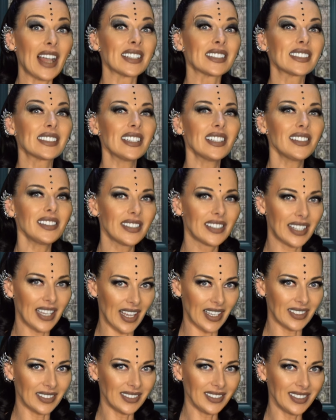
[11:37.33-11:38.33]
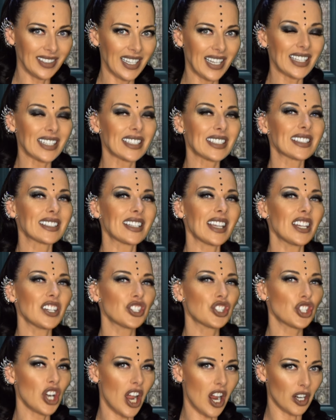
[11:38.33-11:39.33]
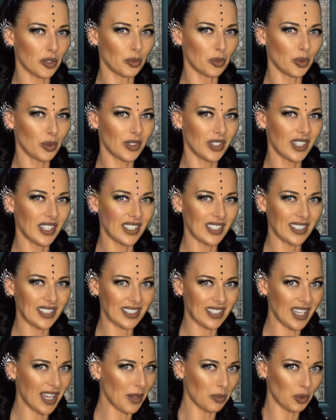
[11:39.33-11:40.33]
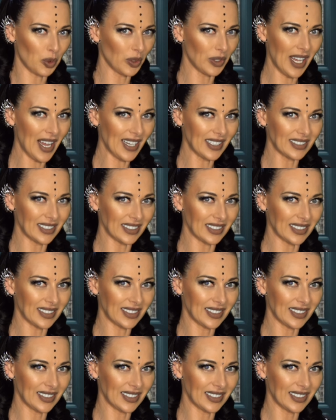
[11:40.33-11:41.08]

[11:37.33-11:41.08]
Until then, stay sharp, stay protected,